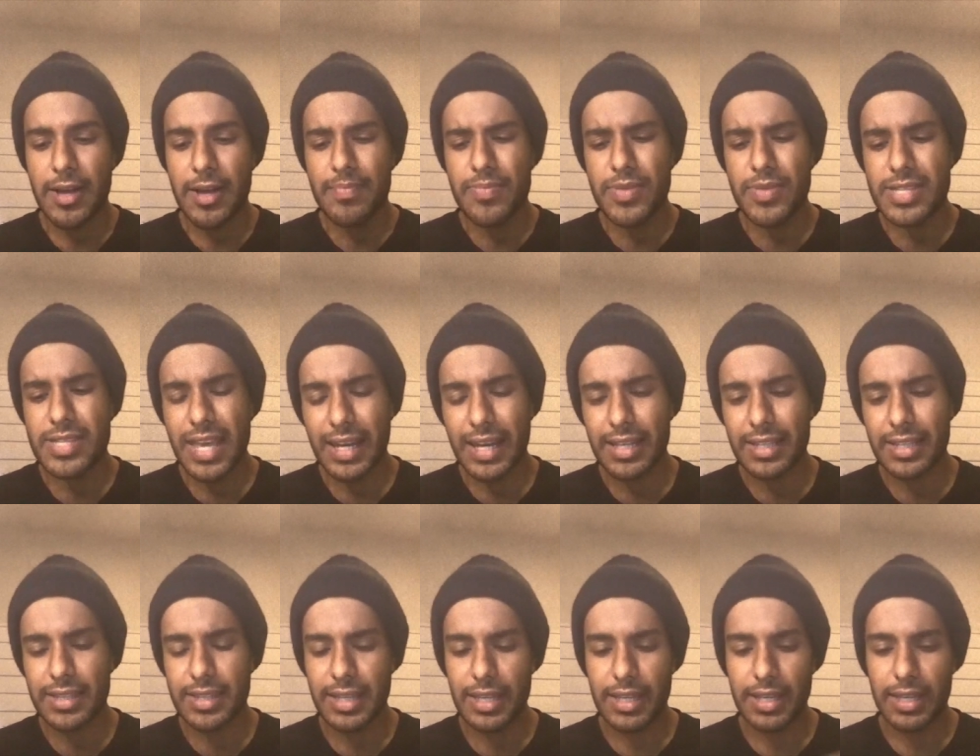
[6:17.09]
The
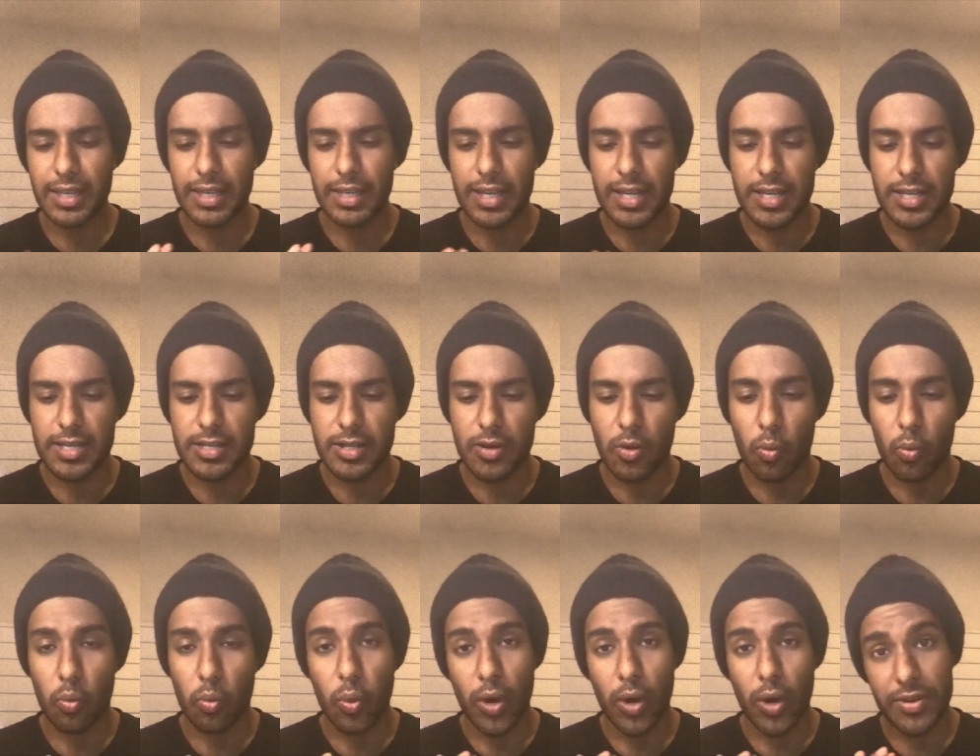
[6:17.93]
second thing is
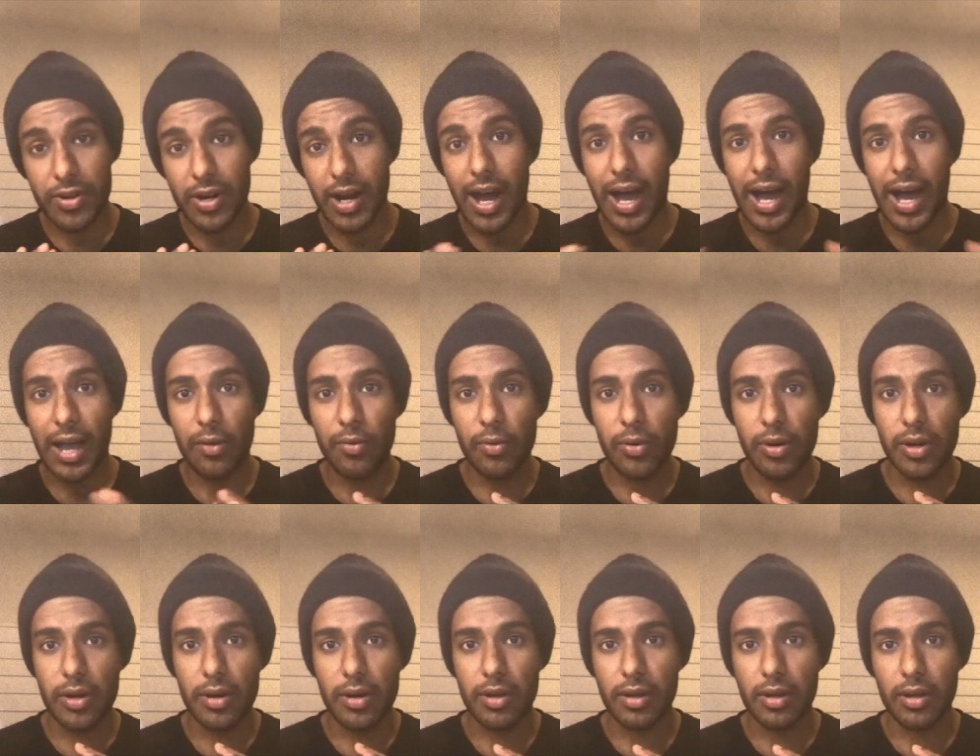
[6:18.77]
whether I
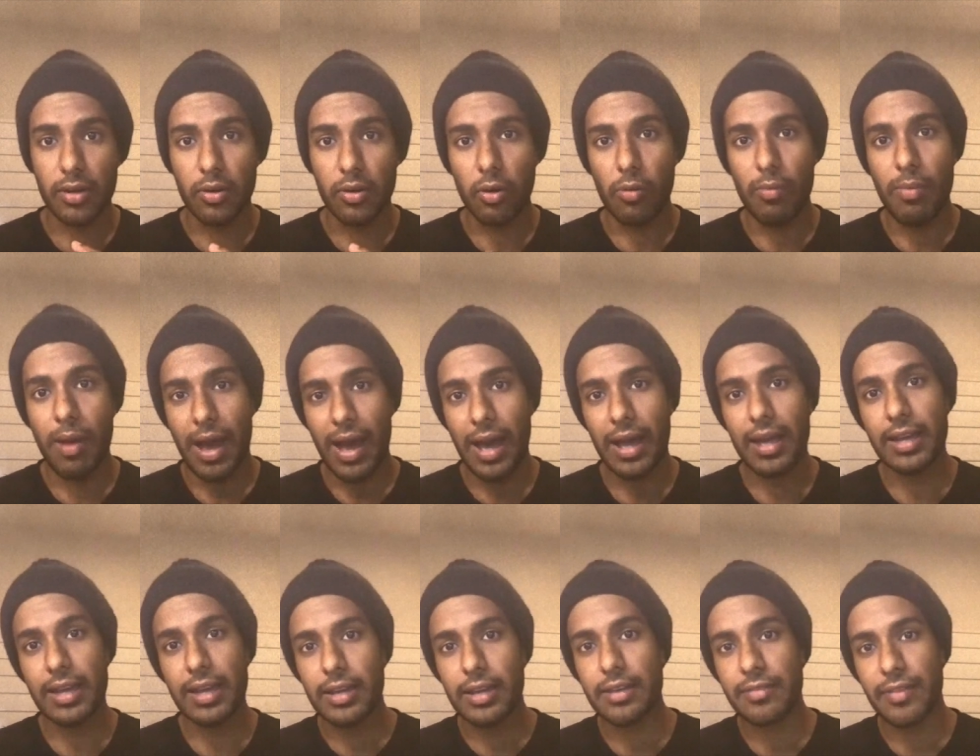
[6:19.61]
would go back,
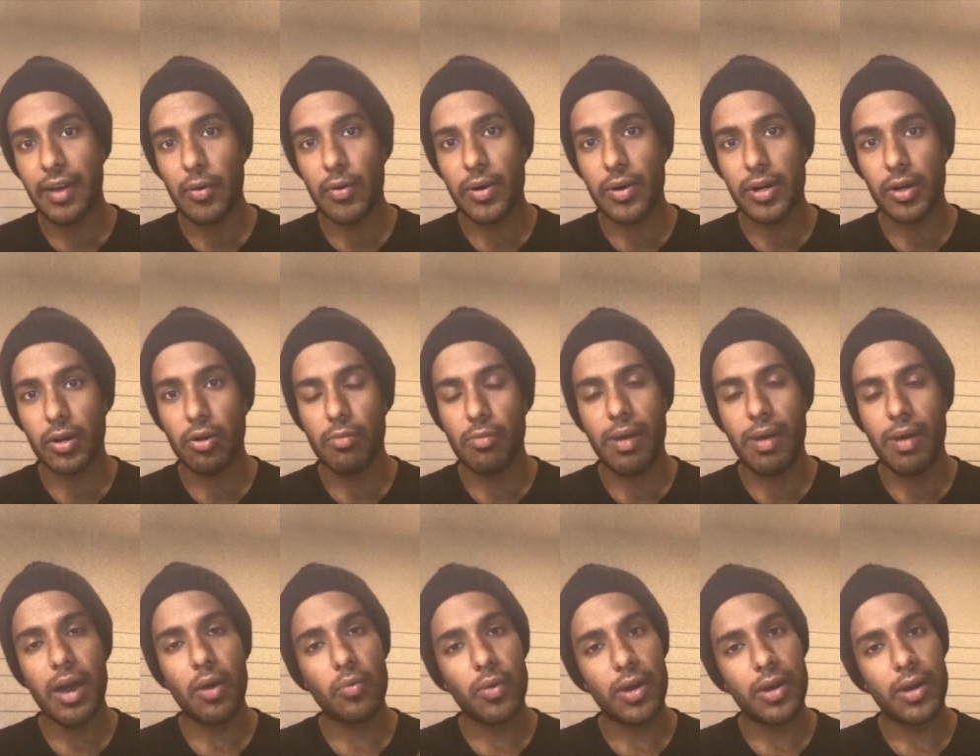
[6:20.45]
if I were to go
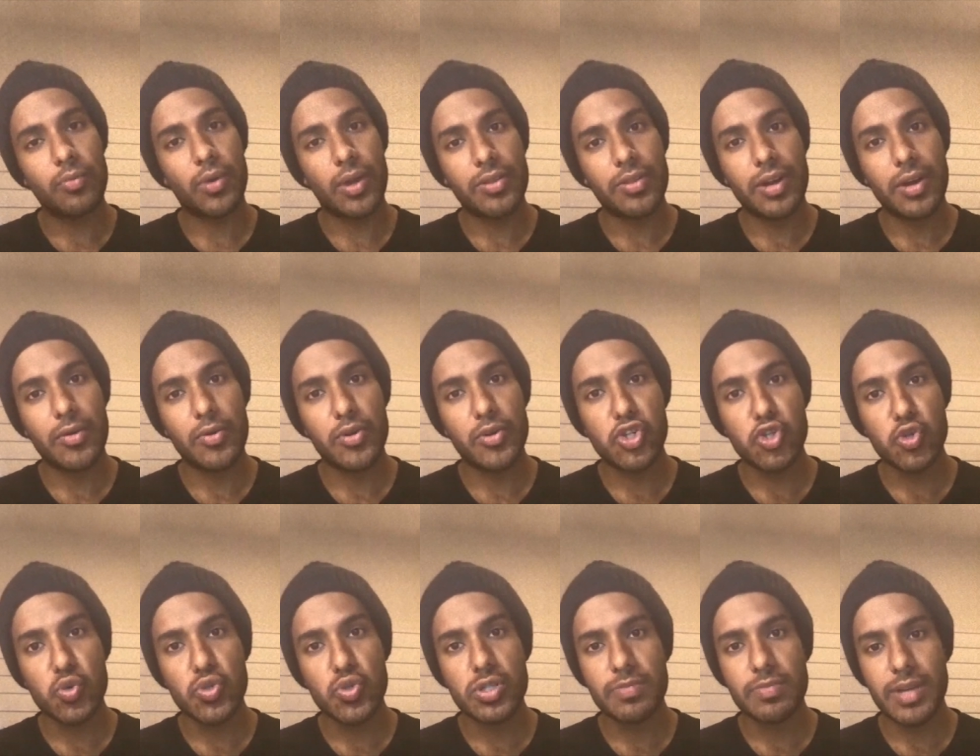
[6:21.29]
back, whether I would
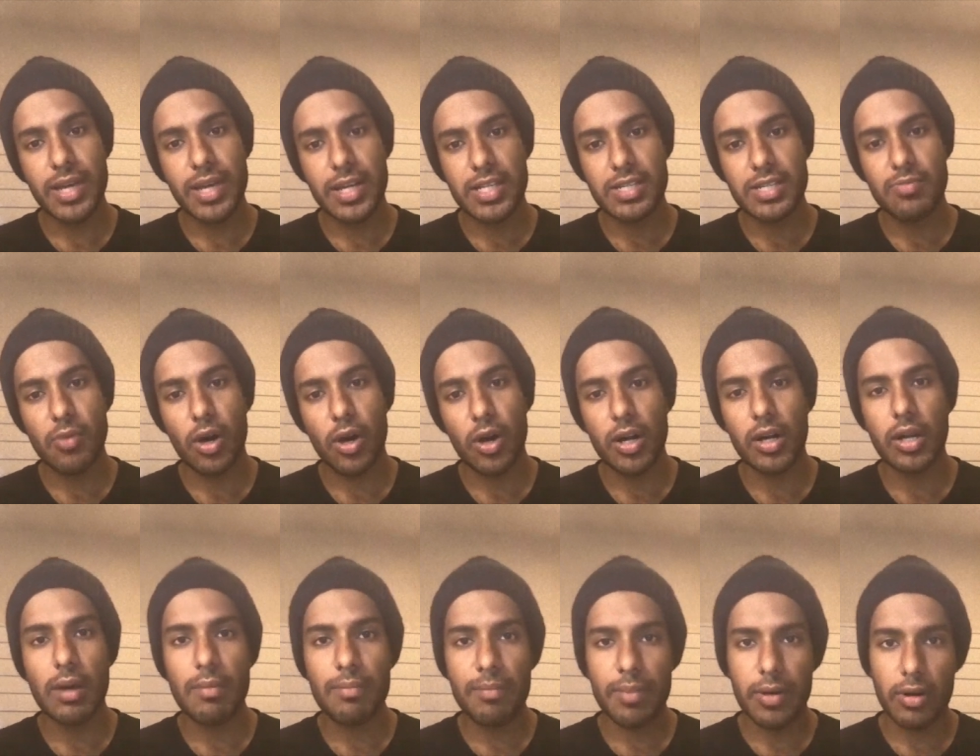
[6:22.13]
choose to be at a smaller
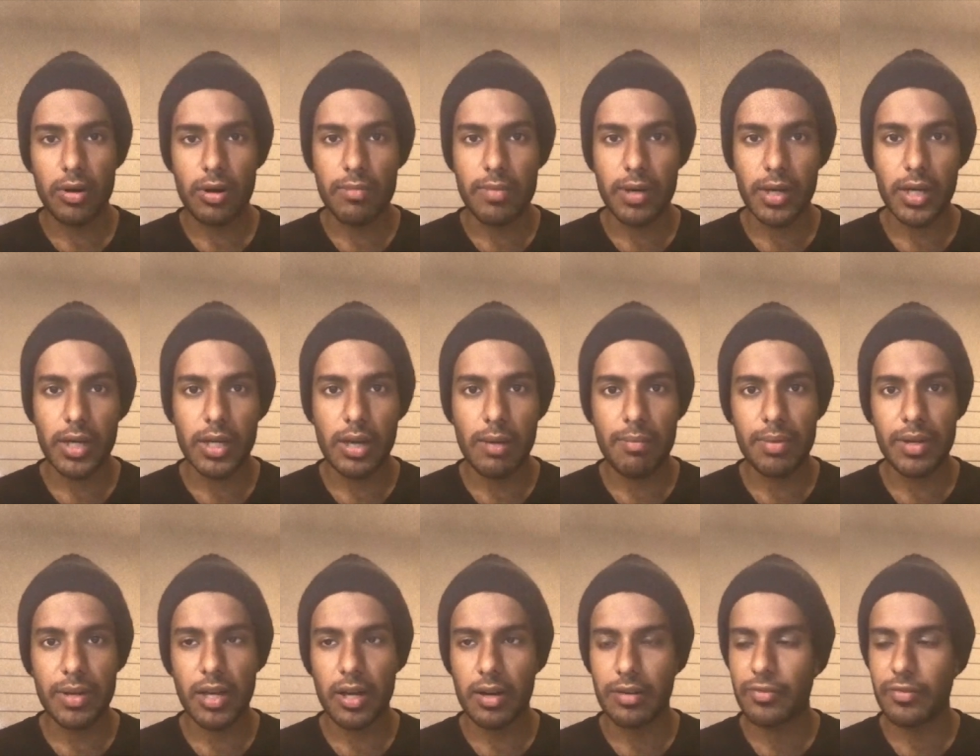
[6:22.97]
company or a bigger
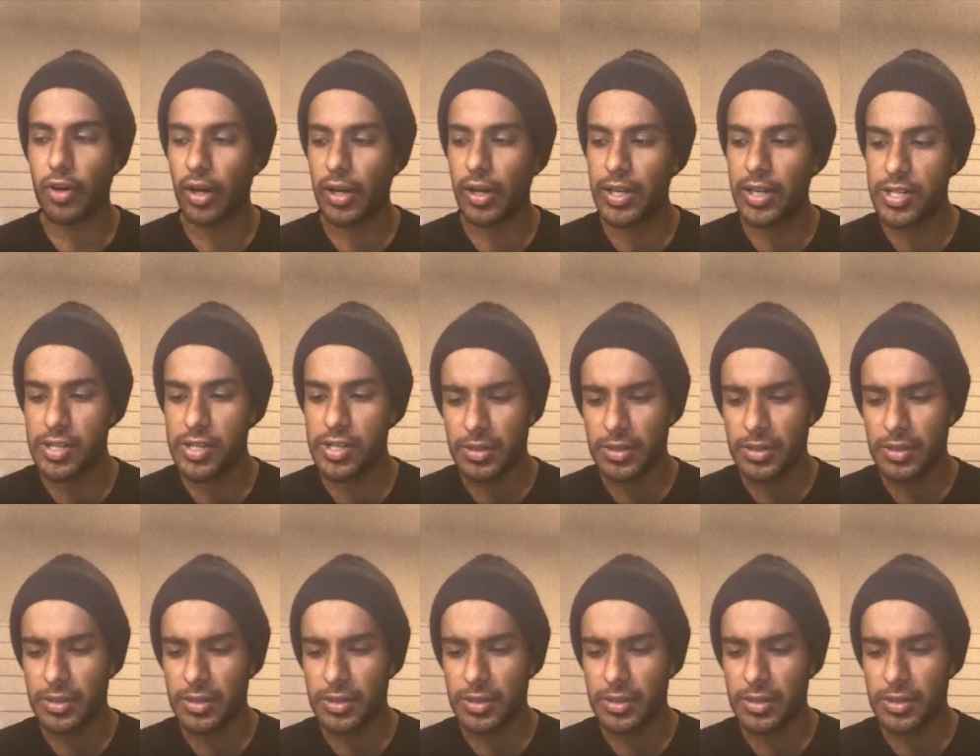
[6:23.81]
company out of college.